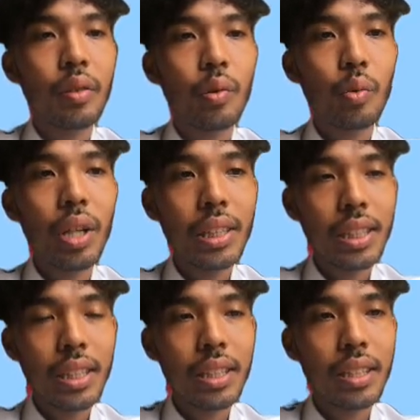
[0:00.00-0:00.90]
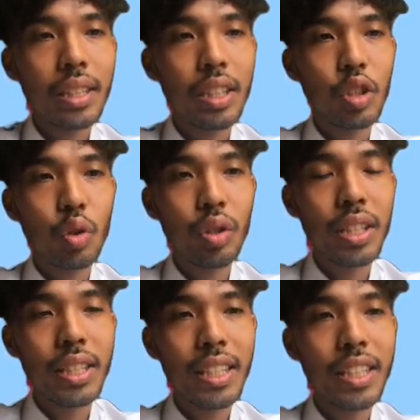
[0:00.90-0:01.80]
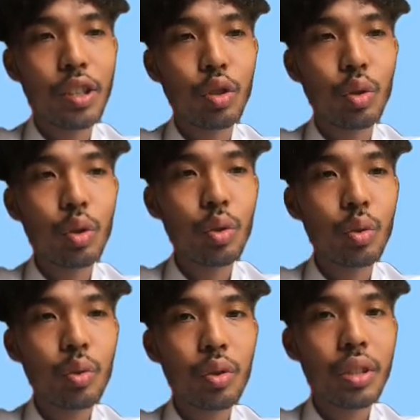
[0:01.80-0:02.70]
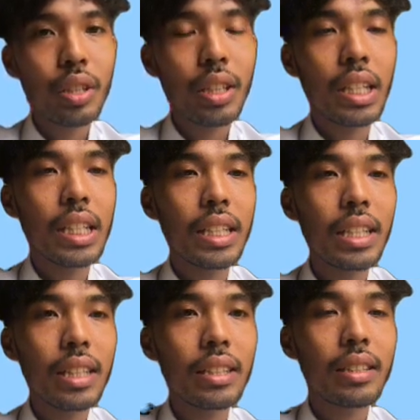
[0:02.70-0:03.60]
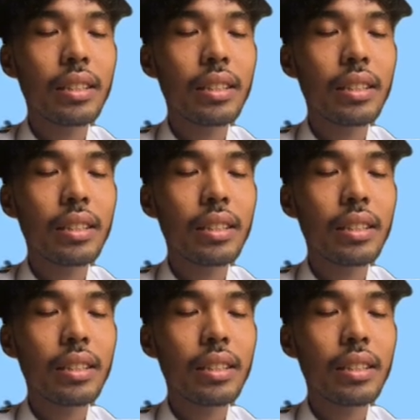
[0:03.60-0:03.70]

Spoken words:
What a student needed to do in this,